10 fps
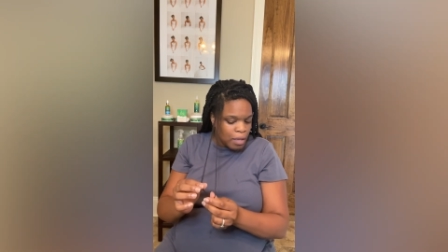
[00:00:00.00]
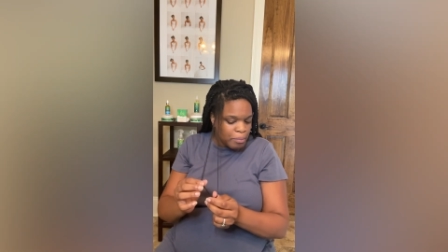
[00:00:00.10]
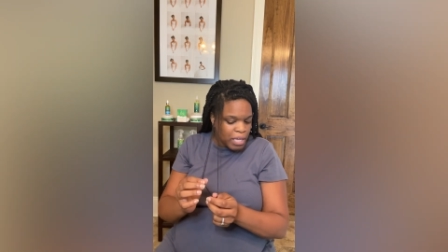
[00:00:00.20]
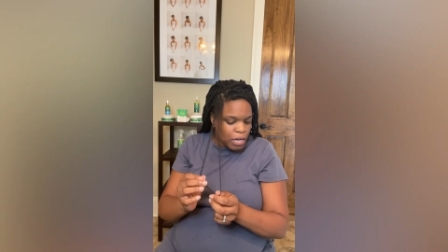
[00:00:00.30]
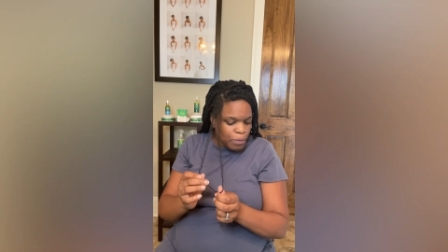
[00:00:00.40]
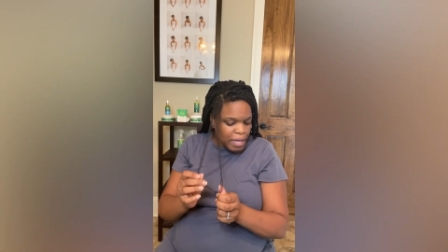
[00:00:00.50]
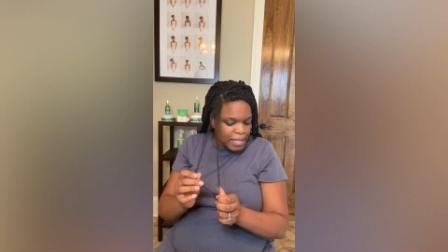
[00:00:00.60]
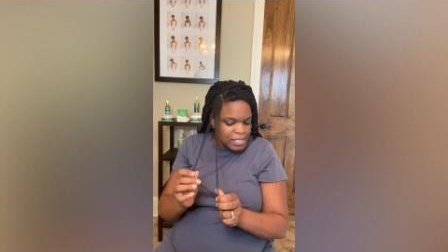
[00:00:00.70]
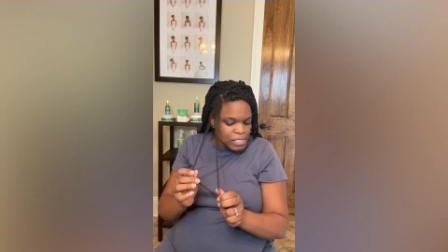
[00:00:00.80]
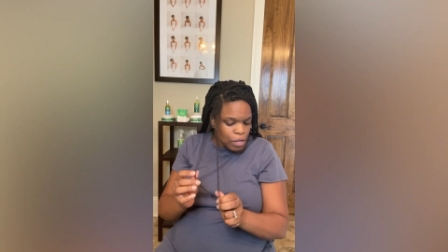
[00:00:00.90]
But
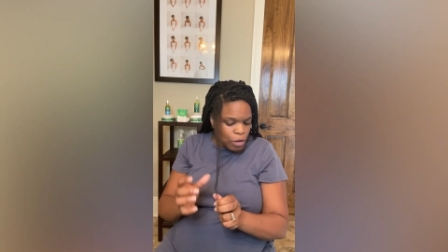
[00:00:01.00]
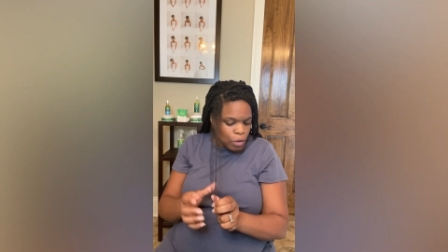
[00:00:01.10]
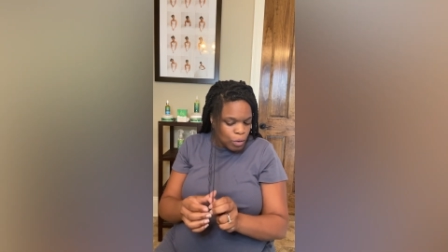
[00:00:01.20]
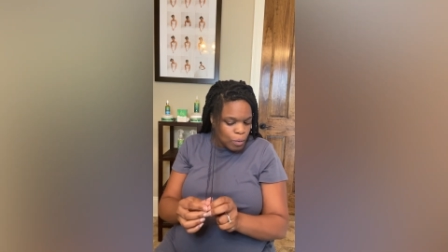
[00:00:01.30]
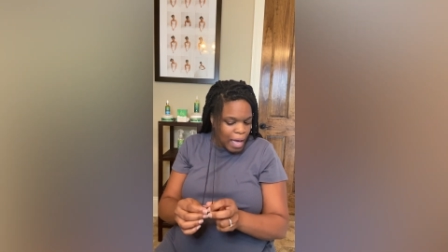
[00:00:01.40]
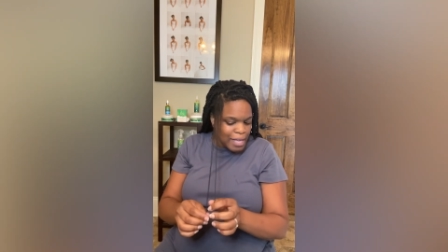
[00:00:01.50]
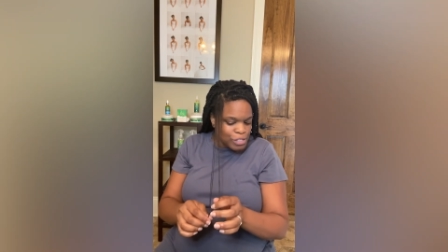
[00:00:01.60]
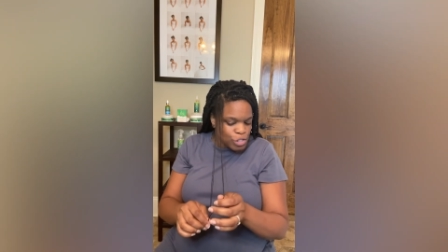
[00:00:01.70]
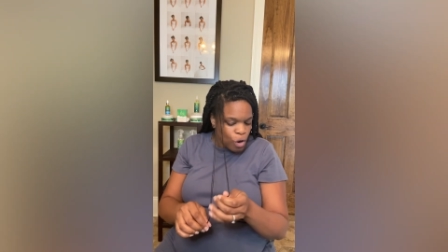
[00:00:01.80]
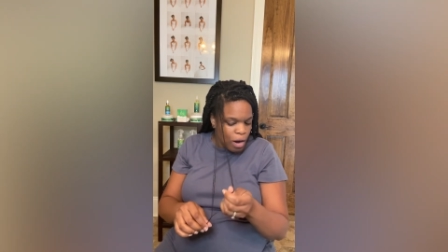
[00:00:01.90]
anyway, so I
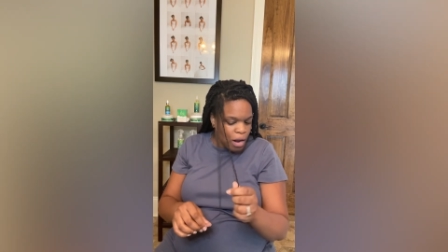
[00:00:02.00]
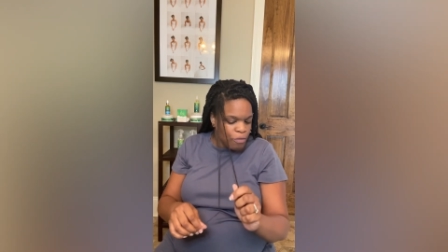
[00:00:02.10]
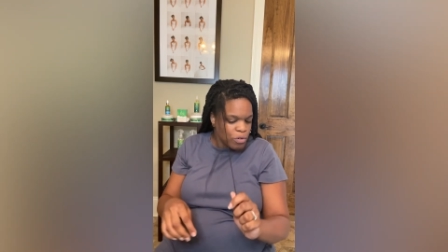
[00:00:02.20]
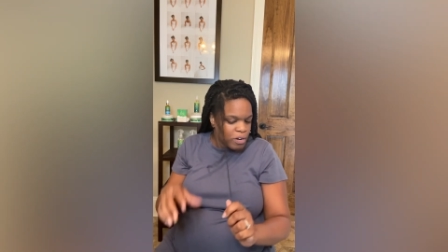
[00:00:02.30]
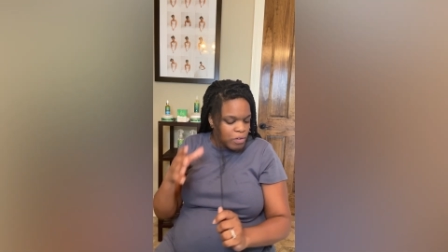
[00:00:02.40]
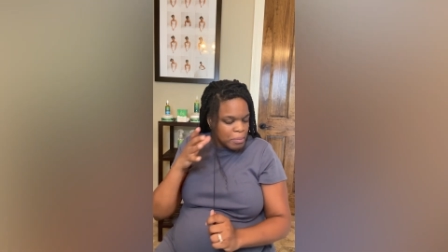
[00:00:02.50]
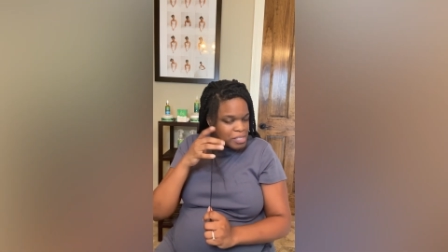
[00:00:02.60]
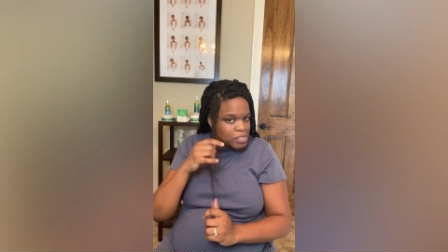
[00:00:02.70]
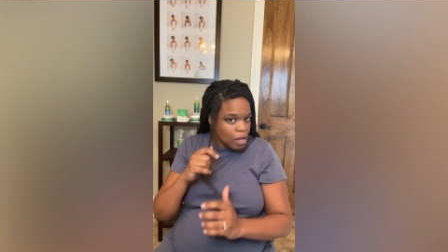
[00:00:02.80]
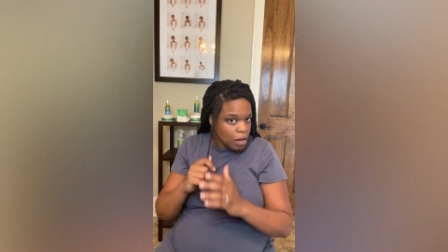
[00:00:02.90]
start off whenever I'm
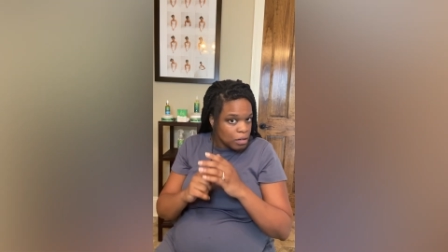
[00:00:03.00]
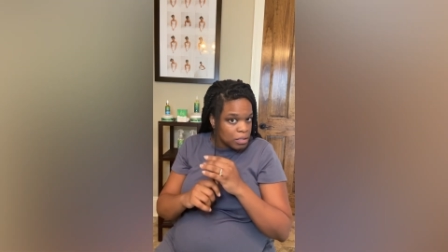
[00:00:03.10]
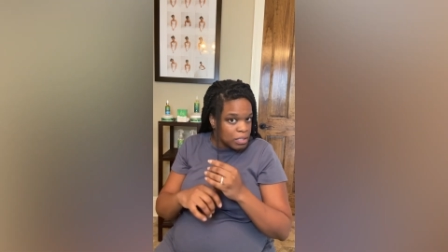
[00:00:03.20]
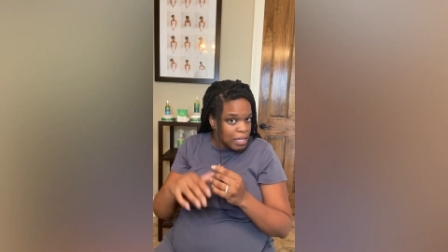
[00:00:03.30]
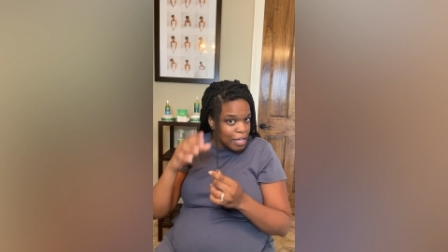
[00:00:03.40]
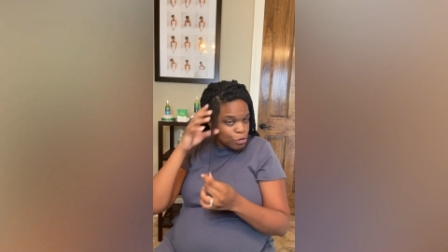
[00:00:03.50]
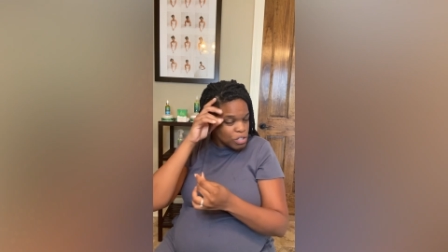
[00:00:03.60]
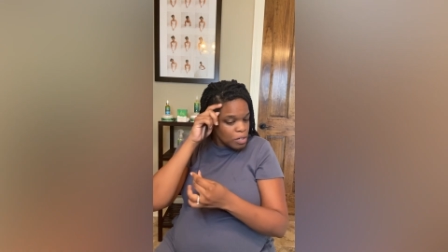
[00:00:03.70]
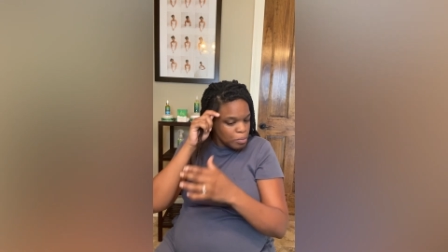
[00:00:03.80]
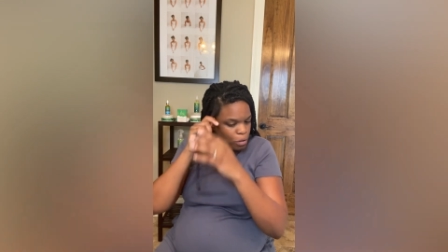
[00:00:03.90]
installing, I
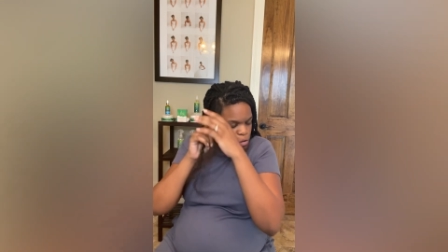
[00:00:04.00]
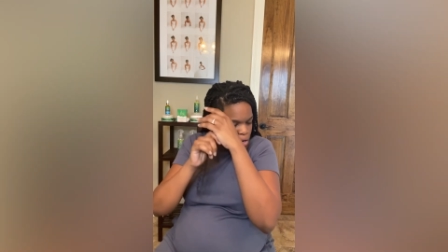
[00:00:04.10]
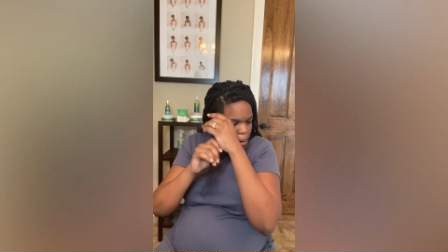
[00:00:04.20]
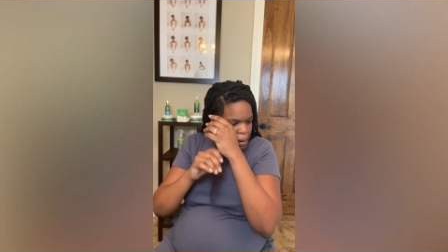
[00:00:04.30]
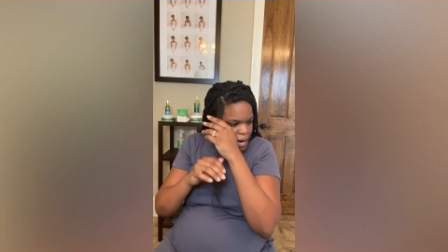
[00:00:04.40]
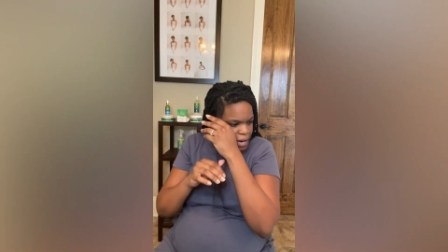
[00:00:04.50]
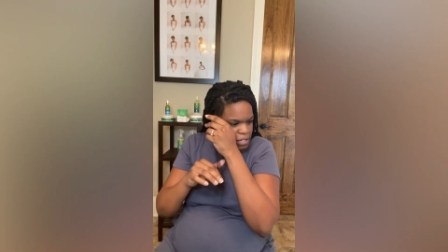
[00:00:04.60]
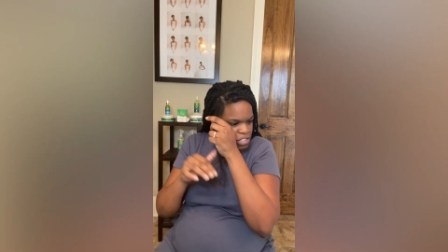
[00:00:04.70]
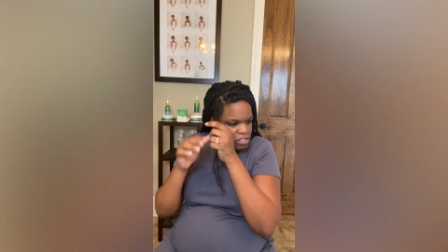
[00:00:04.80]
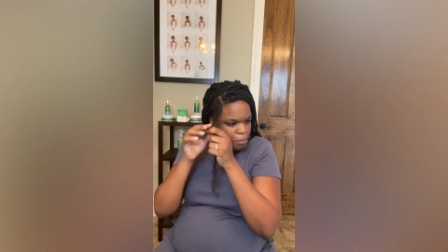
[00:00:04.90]
usually blow dry my hair
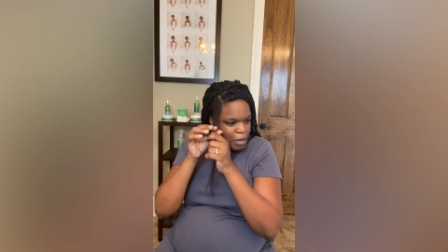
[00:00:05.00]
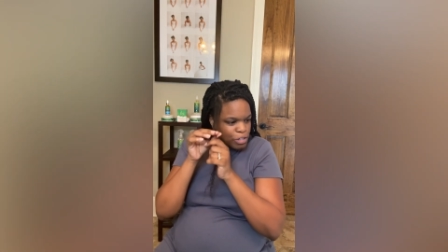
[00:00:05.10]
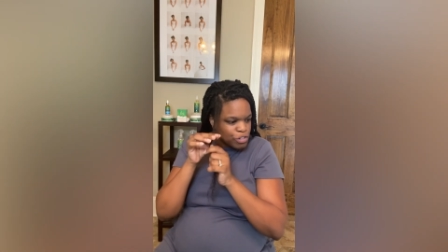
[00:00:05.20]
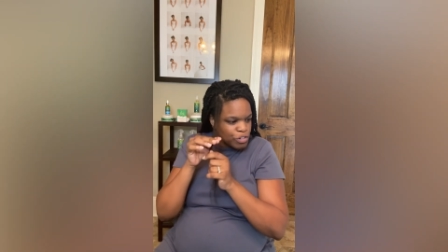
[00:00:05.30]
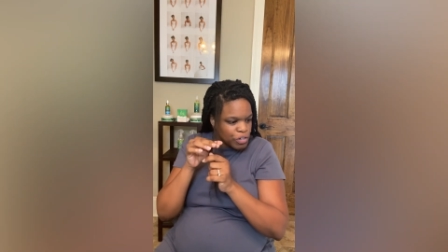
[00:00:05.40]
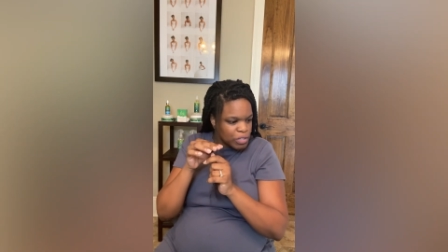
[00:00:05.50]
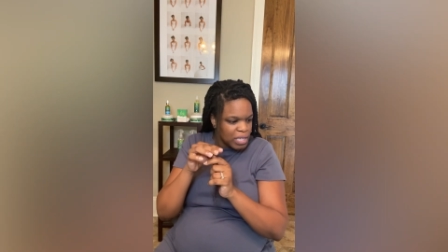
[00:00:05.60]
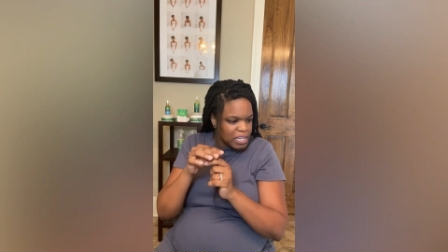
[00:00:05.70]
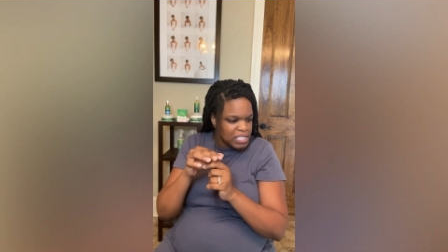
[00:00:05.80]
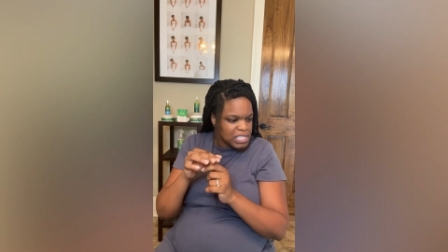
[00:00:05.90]
just to make sure
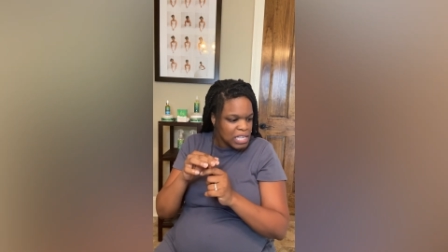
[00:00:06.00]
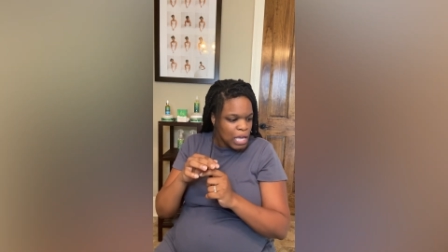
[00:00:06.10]
that it's